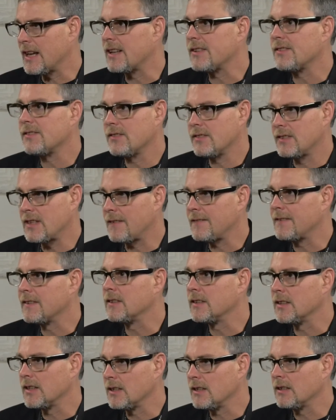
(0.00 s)
yes, yeah.
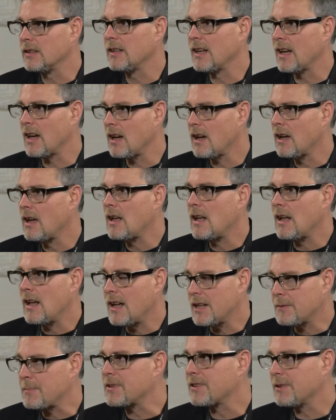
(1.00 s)
Definitely, yeah.
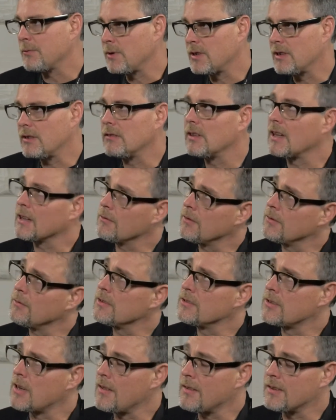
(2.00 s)
Especially when, like
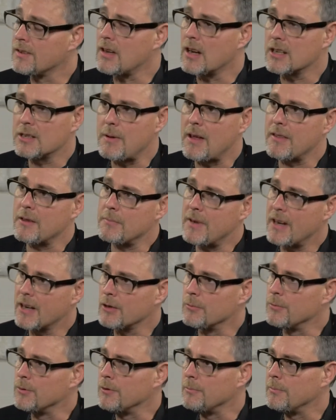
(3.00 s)
Jonathan talks about the
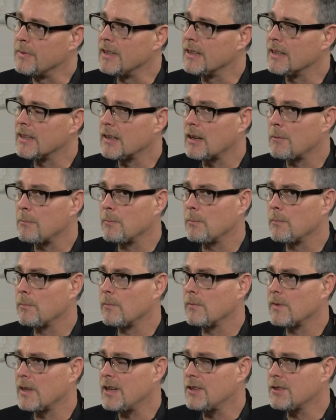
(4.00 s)
maker movement, and
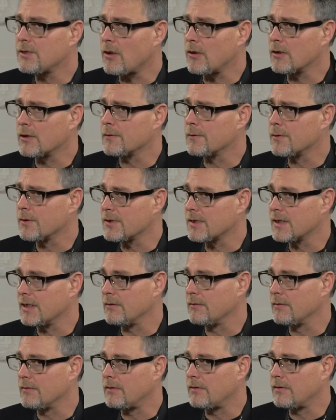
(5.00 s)
he started to first get
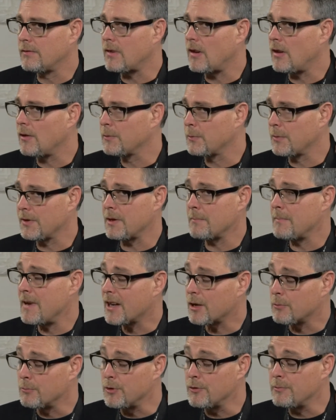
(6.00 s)
involved with the
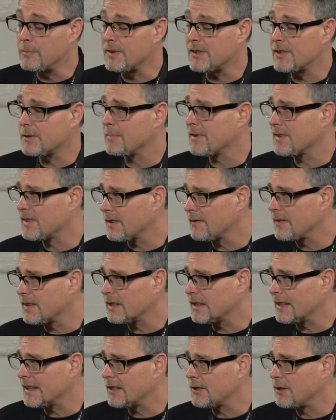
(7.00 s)
maker movement
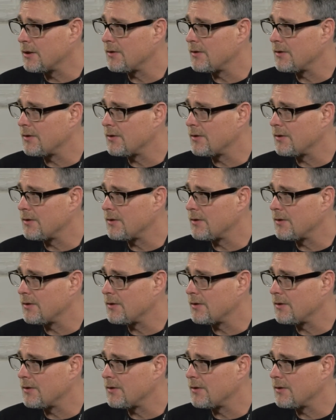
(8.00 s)
specifically in